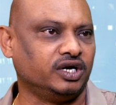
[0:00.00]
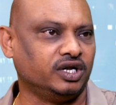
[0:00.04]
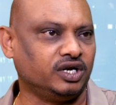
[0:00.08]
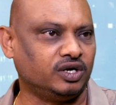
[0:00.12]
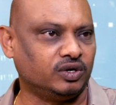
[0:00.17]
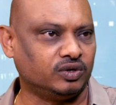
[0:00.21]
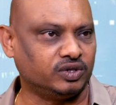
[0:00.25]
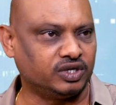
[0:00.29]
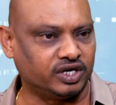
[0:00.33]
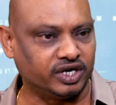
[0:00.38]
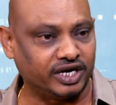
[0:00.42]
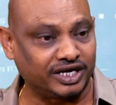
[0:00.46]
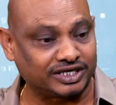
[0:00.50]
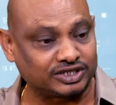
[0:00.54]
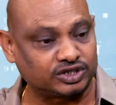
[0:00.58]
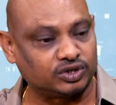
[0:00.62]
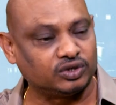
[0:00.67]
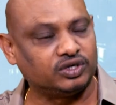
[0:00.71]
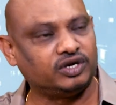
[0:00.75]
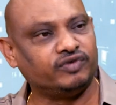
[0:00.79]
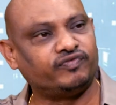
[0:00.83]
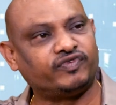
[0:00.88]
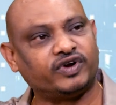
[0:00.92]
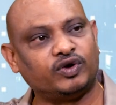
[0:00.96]
the next to
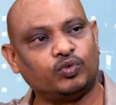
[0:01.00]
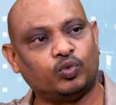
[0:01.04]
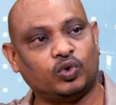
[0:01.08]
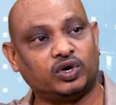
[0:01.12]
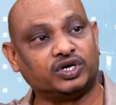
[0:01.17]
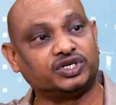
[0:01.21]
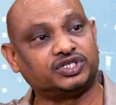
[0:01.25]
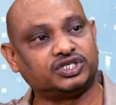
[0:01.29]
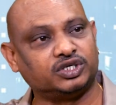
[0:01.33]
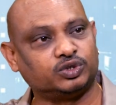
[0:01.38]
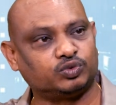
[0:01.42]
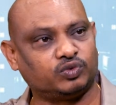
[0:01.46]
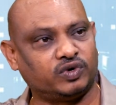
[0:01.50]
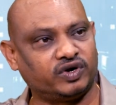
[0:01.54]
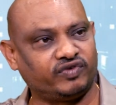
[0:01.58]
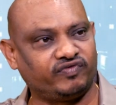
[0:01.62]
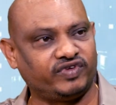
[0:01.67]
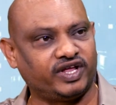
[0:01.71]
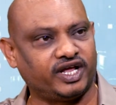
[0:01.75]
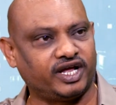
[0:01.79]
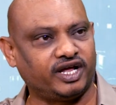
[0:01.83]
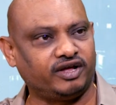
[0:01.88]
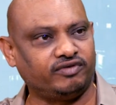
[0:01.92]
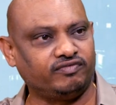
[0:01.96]
different versions what
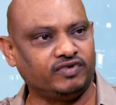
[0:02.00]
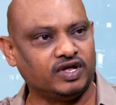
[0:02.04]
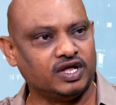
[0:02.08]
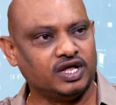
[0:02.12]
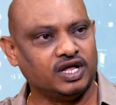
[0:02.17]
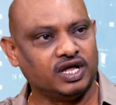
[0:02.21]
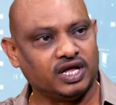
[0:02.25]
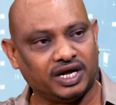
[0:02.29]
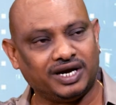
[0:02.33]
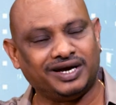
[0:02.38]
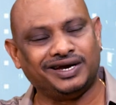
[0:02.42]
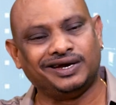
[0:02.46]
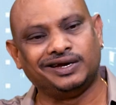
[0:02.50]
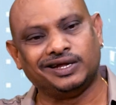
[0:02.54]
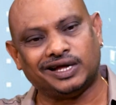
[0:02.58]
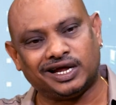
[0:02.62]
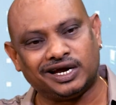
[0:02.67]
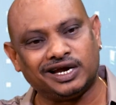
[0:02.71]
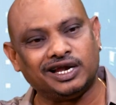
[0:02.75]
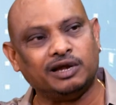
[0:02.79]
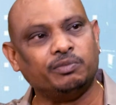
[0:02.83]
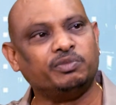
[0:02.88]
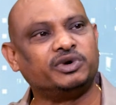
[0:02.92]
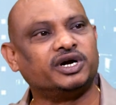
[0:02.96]
we have, and
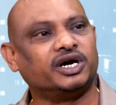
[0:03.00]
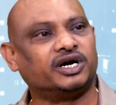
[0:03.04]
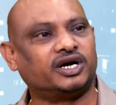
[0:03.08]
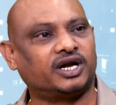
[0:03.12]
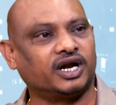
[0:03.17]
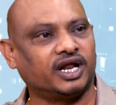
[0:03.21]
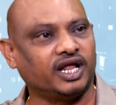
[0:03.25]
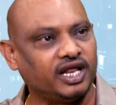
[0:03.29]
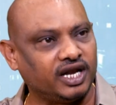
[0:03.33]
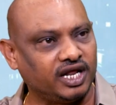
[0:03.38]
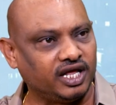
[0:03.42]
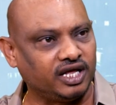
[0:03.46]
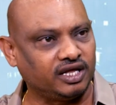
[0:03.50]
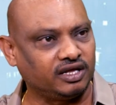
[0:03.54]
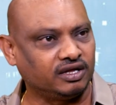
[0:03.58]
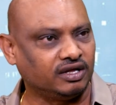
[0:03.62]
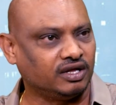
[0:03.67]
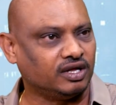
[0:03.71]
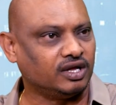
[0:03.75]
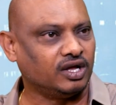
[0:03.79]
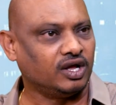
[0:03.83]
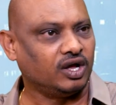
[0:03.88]
unlimited training,